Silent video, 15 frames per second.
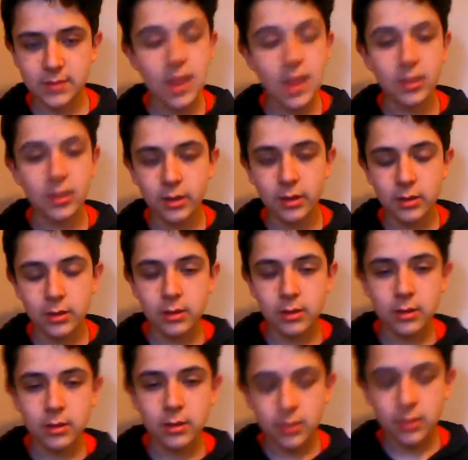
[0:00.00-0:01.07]
Like,
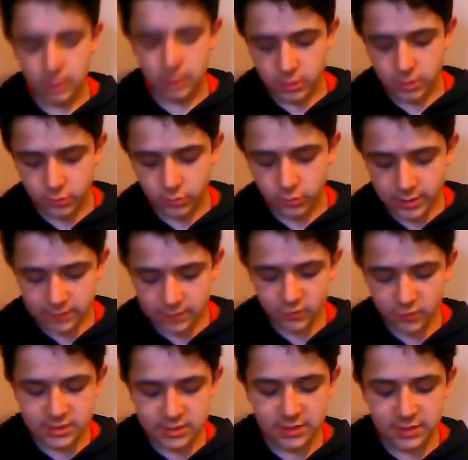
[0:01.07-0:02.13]
otherwise, for
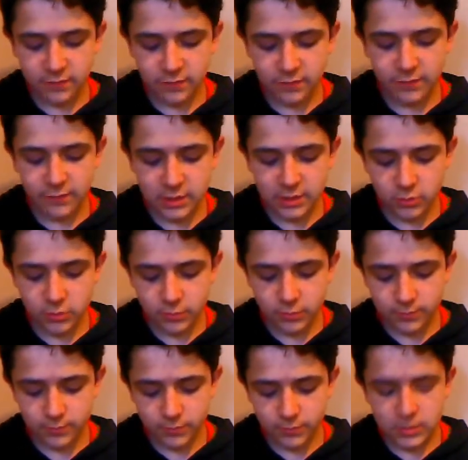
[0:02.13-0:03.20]
instance, if a figure,
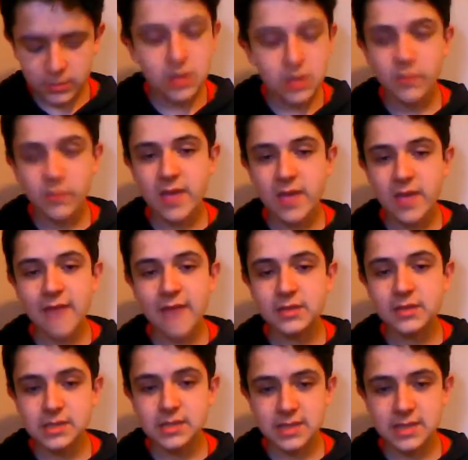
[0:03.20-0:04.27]
you know, if we haven't
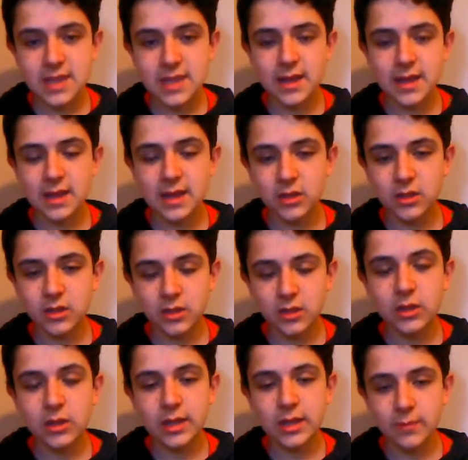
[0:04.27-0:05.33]
seen anything
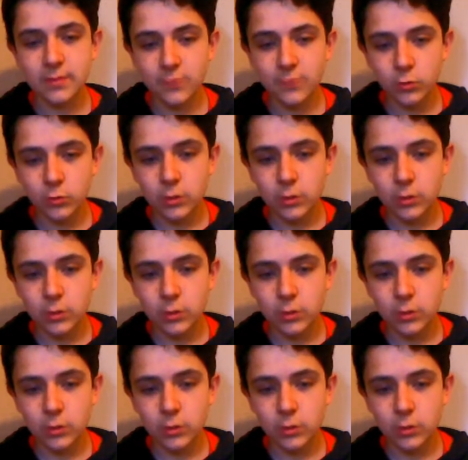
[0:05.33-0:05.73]
like it before,